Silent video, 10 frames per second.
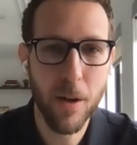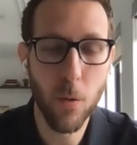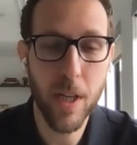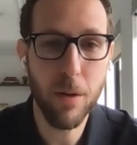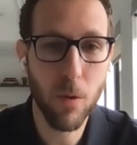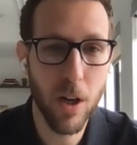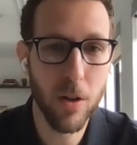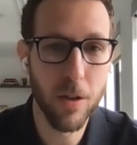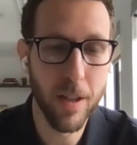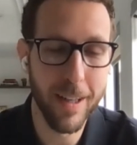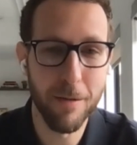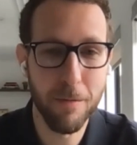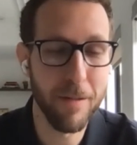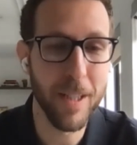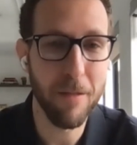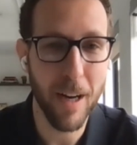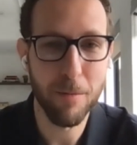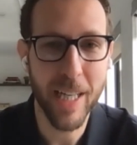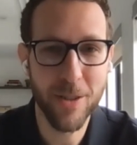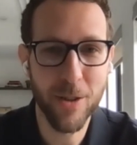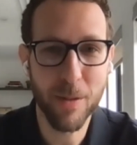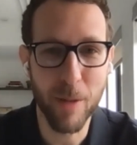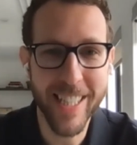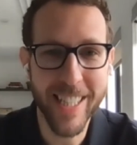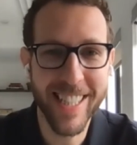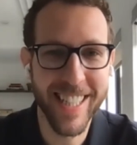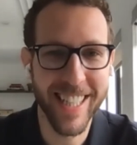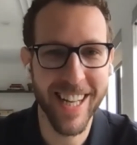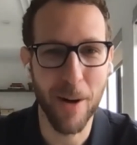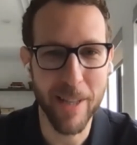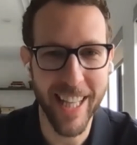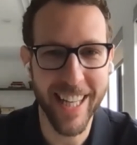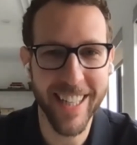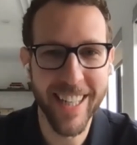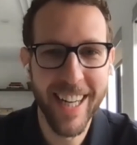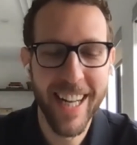We wrote a 55-page response, a comment letter.